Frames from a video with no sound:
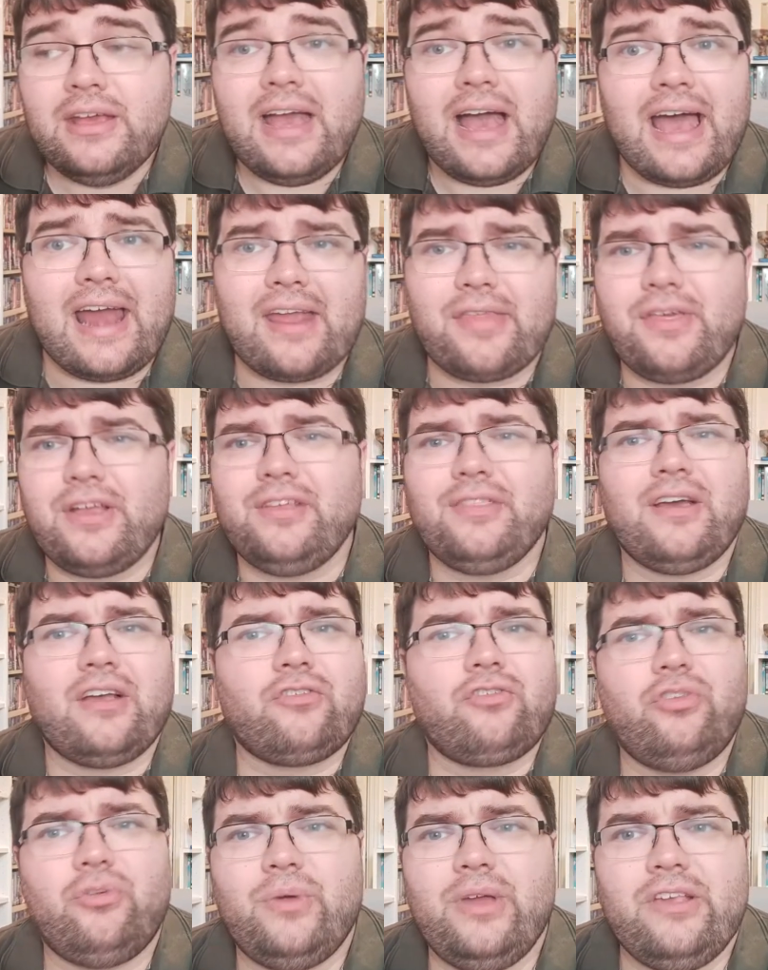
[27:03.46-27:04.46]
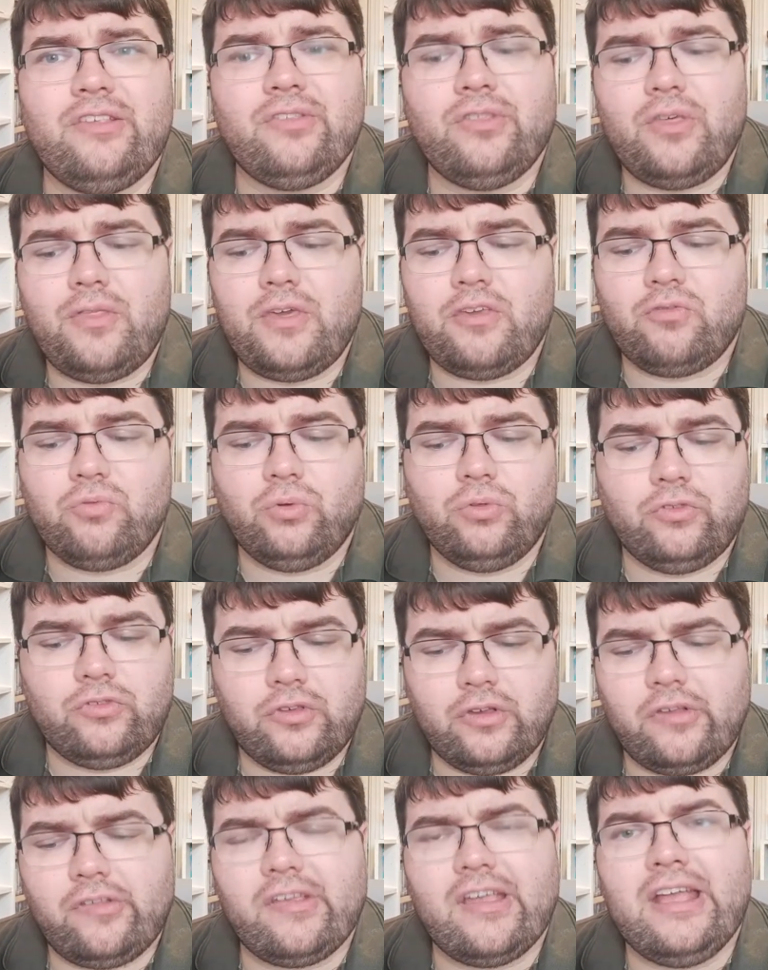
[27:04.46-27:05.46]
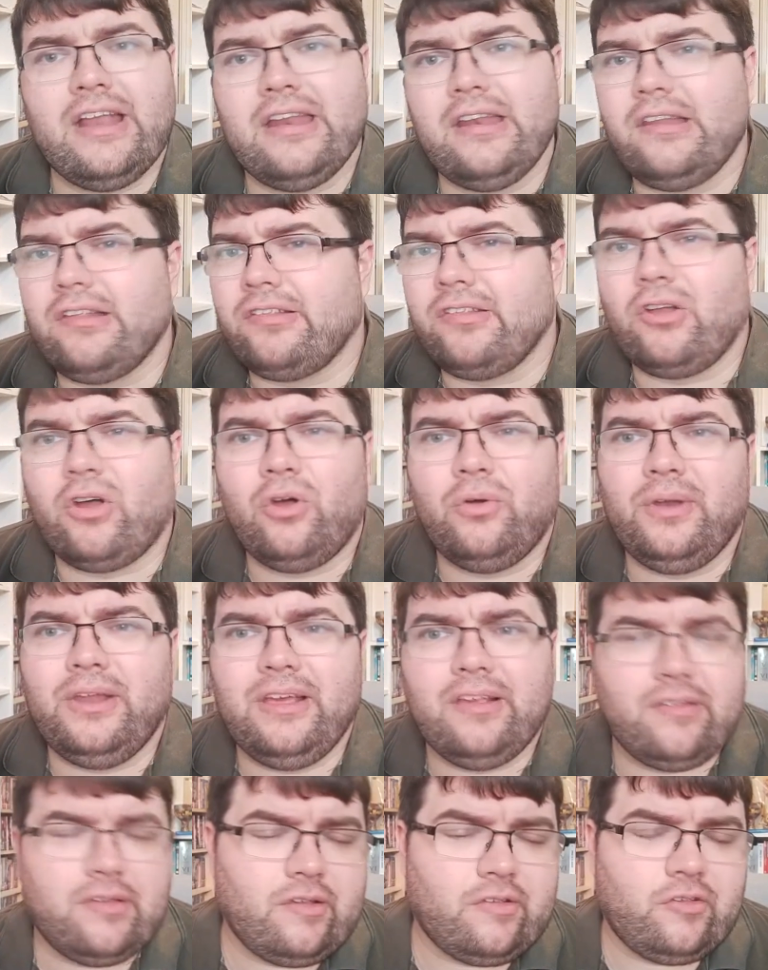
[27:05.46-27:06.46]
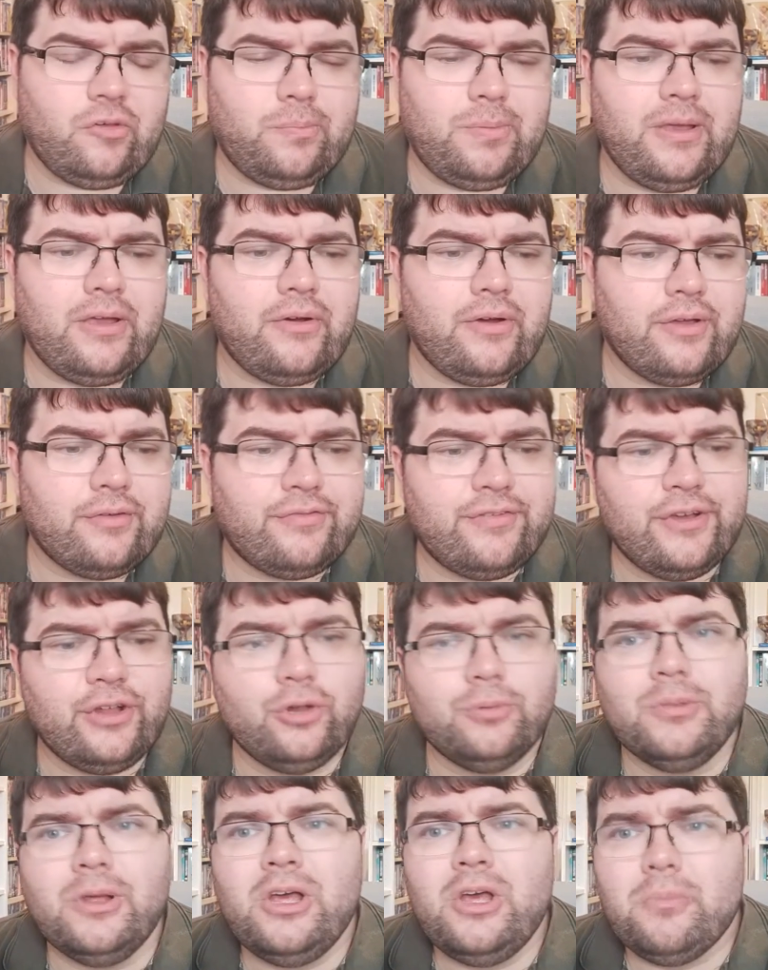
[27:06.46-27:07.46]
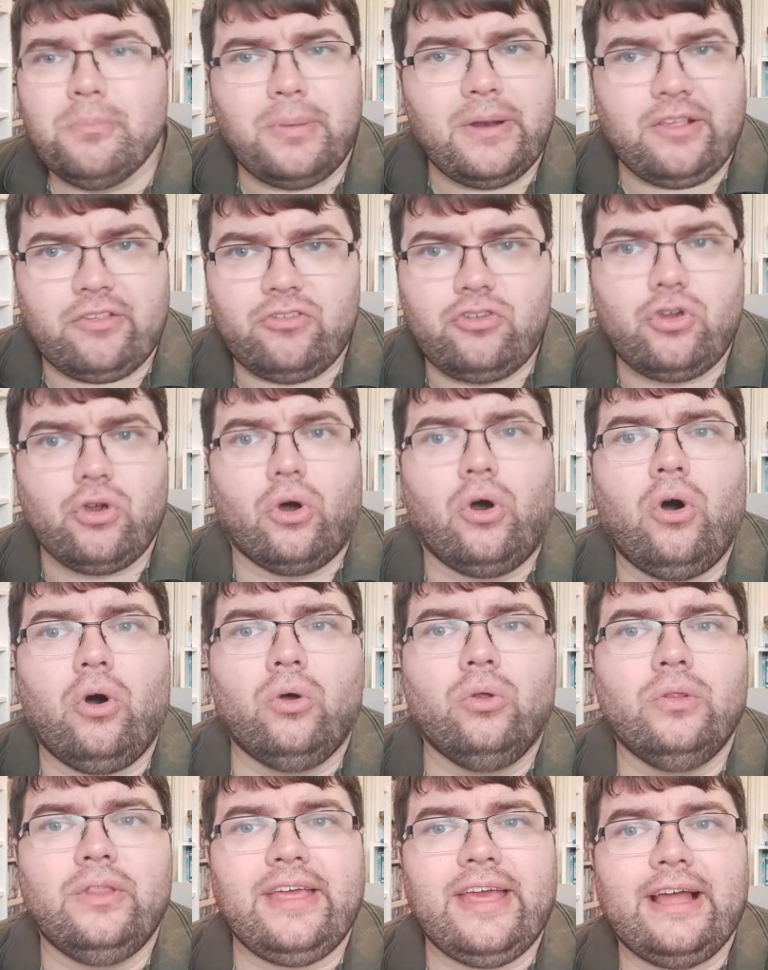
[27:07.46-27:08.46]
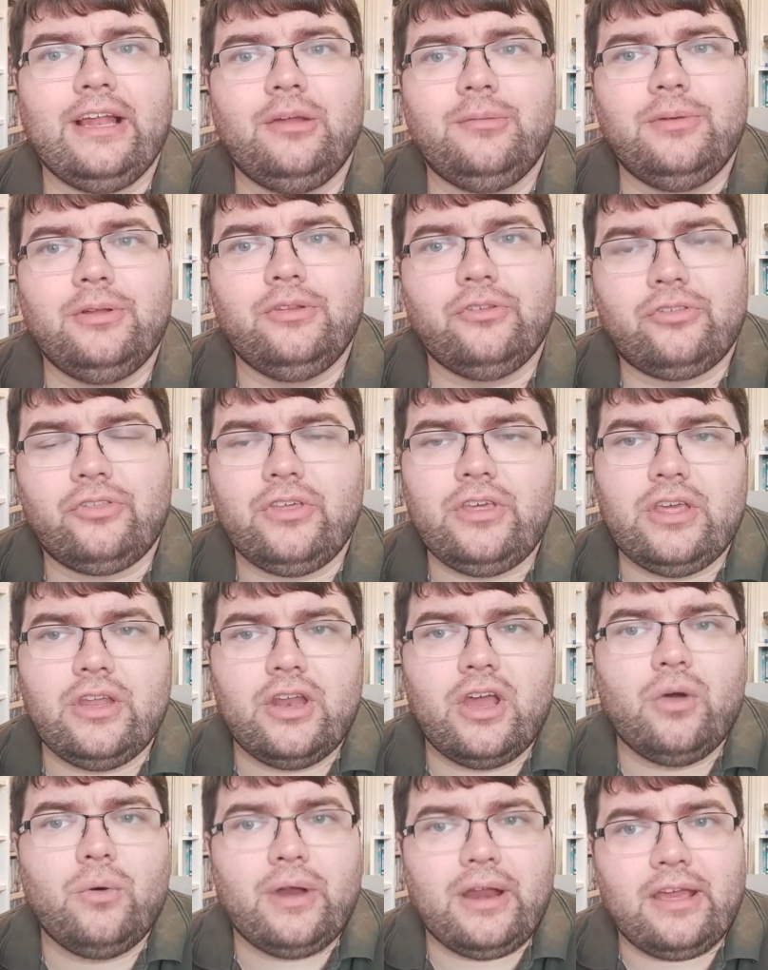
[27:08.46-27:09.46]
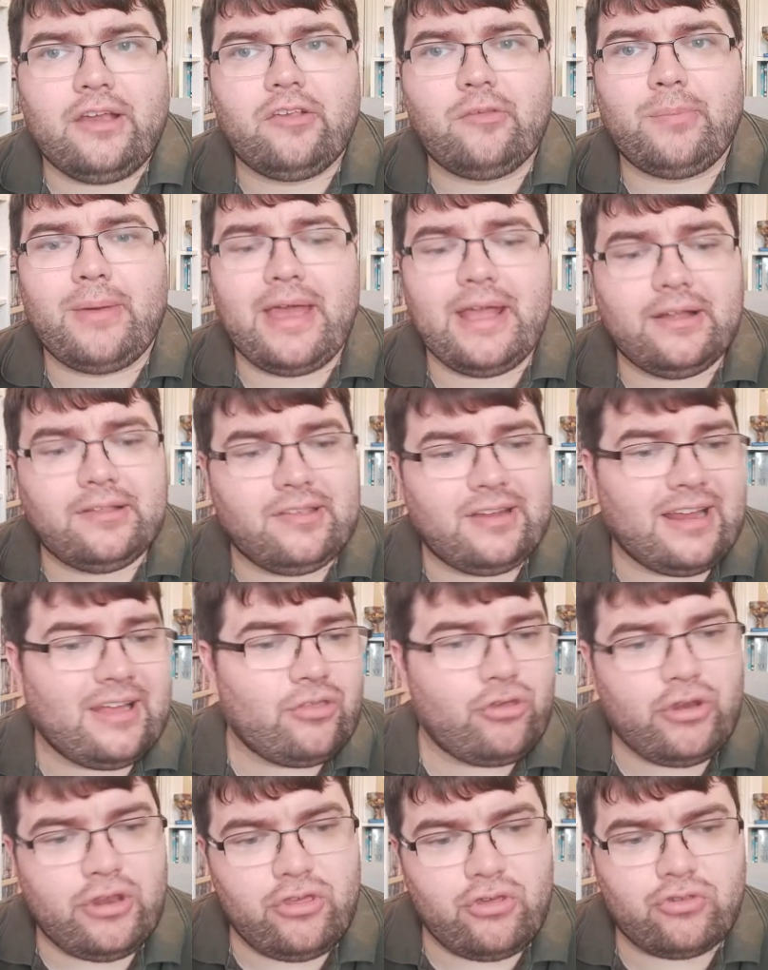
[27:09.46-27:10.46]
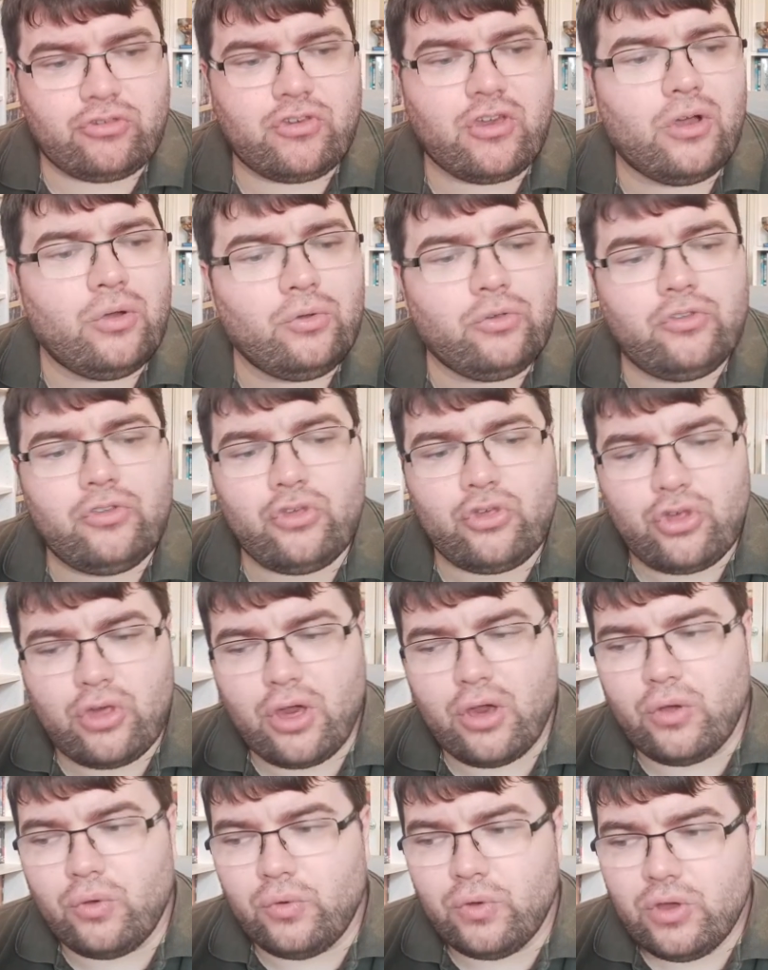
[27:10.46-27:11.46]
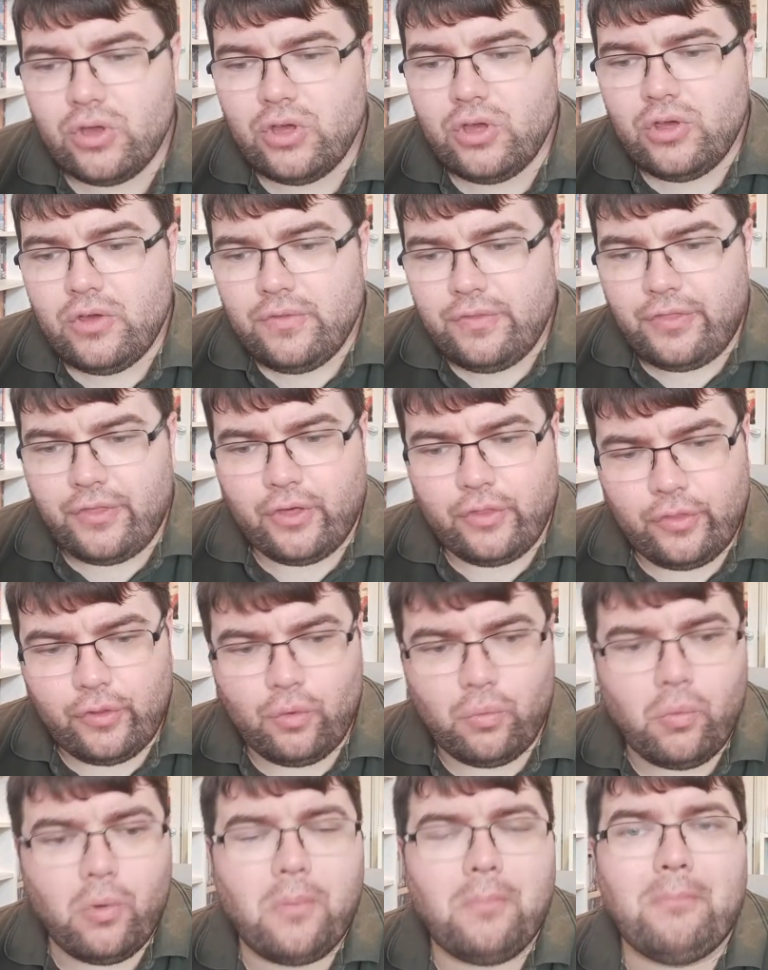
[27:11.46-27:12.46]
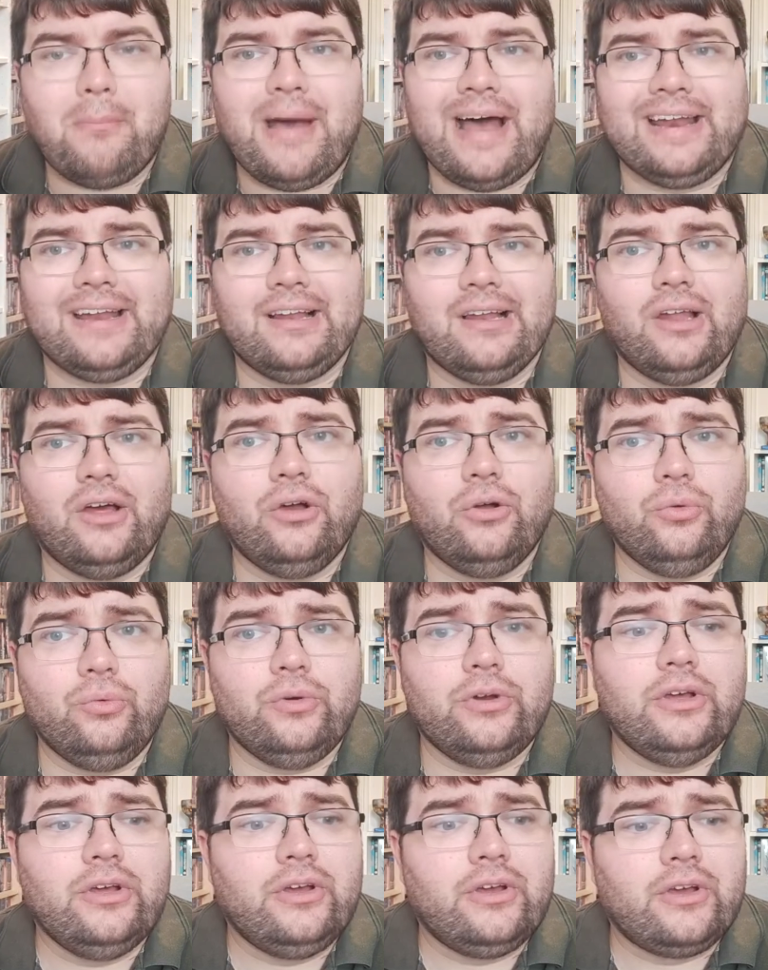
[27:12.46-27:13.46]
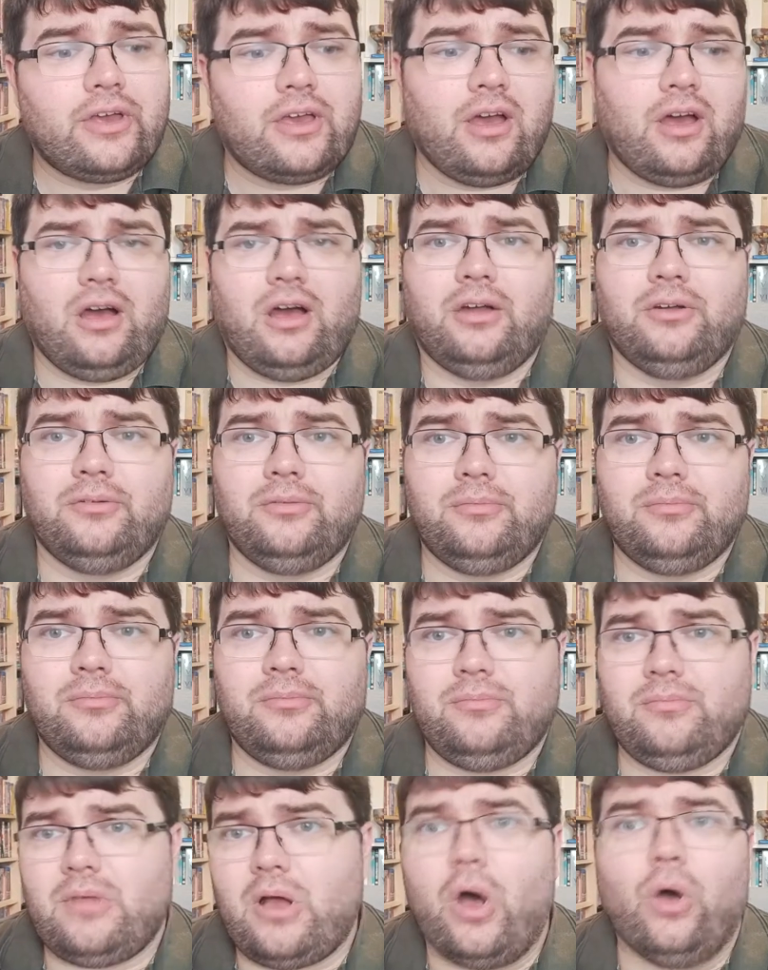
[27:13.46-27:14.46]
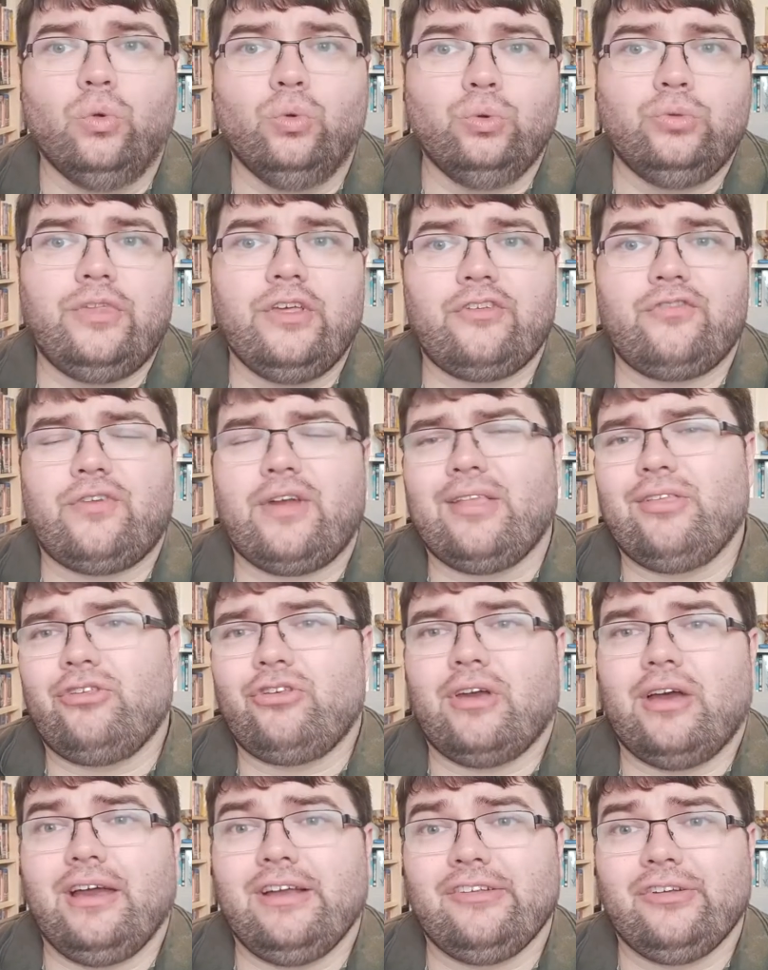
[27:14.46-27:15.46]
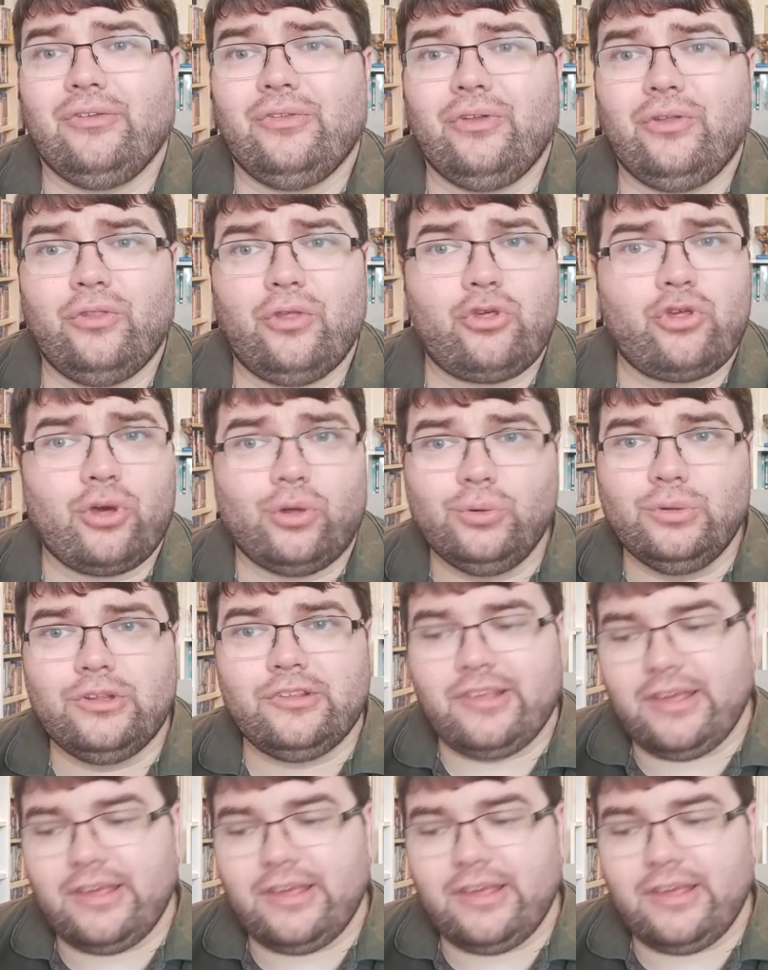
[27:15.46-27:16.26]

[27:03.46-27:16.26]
And I think that's the reason that this one succeeded, is not only is it a superior film, but it's got all the elements that you know and expect, and actually just goes to show that one man alone can't hold this franchise on the shoulders.